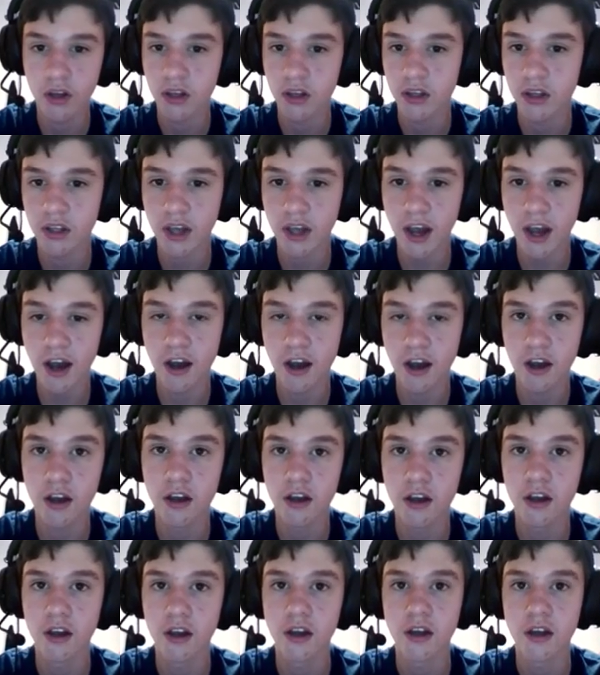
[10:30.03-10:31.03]
Yeah,
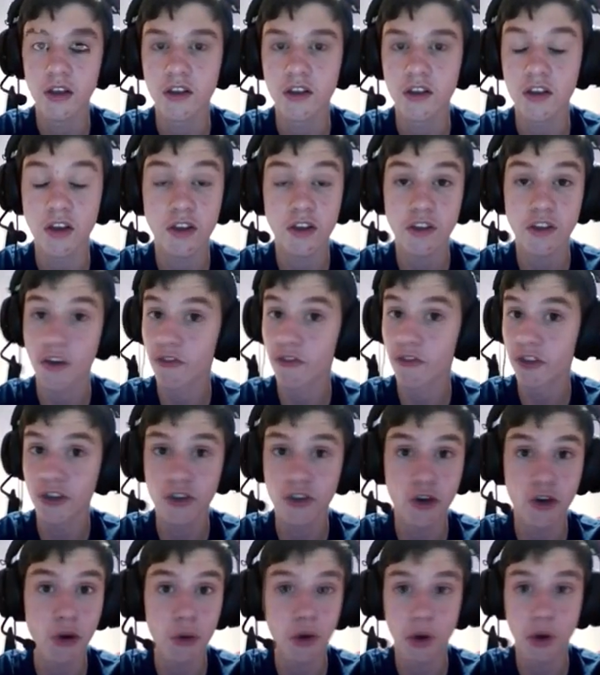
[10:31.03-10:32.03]
so something's
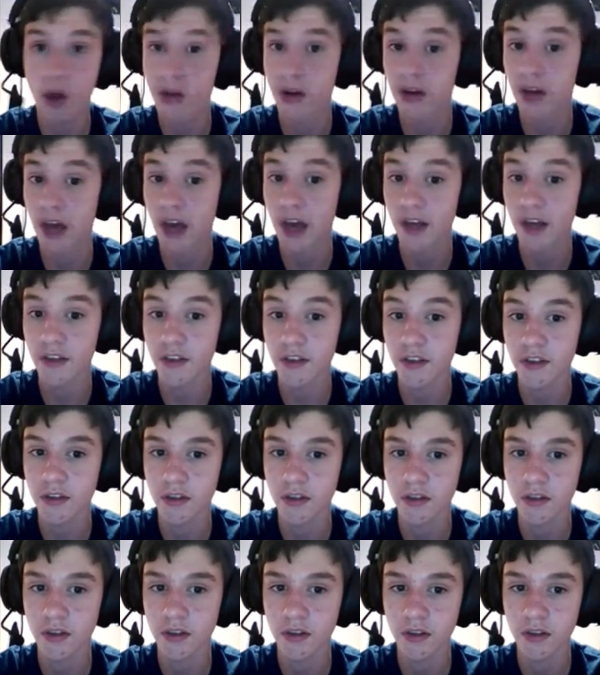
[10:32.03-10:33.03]
going on, guys.
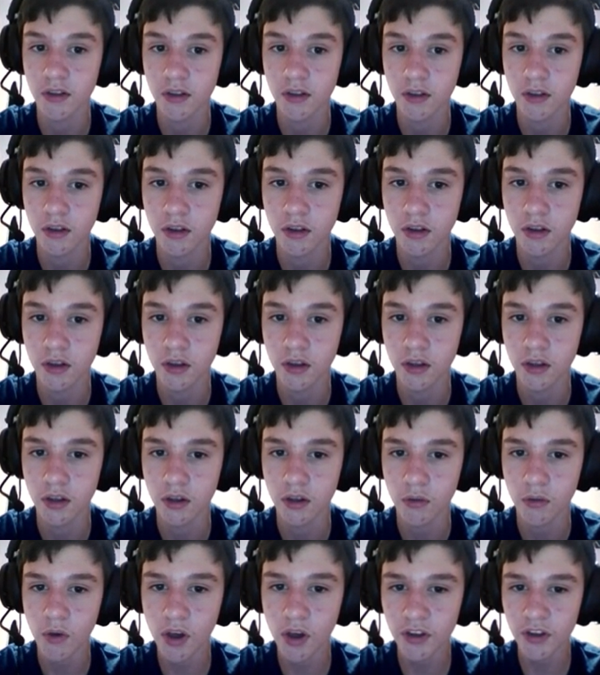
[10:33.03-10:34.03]

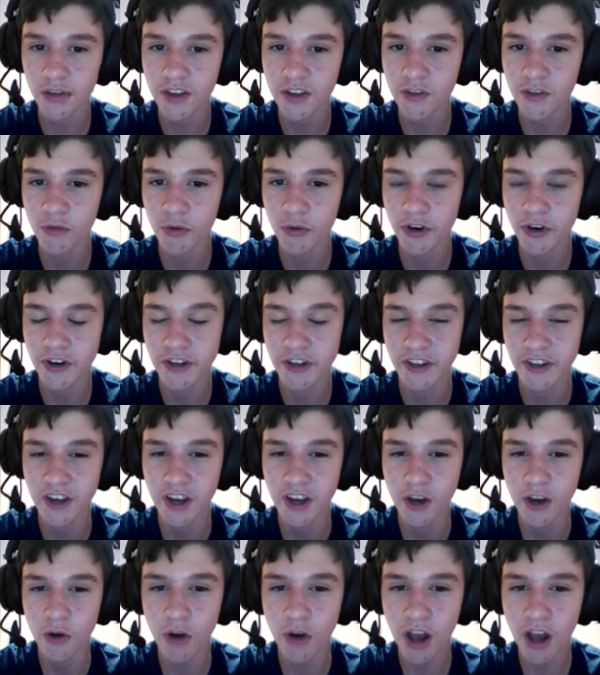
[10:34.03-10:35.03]
Well, at least we're to
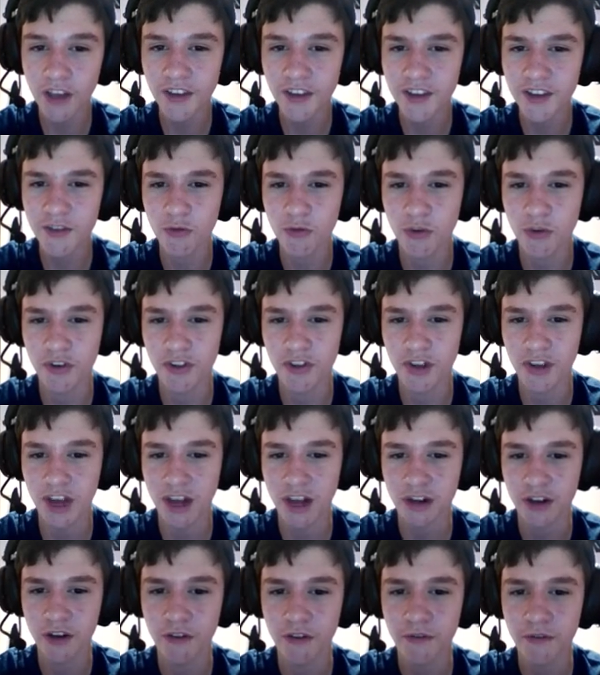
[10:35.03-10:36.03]
well, at least we're
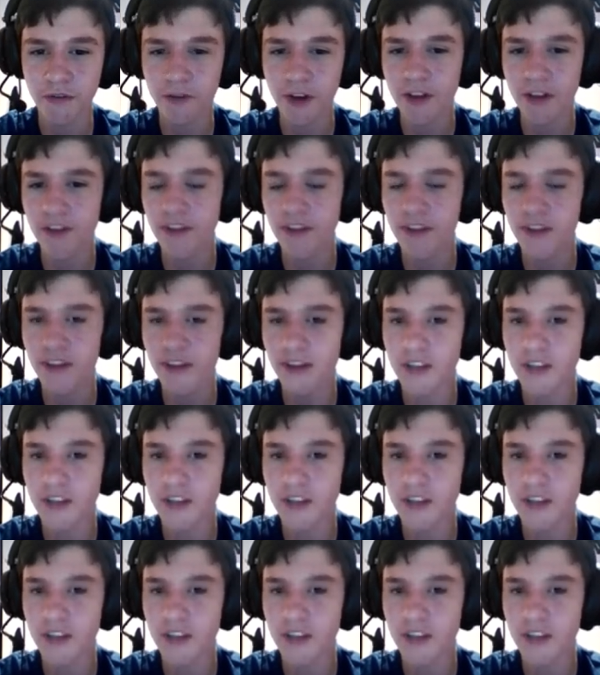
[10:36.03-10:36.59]
together, friends to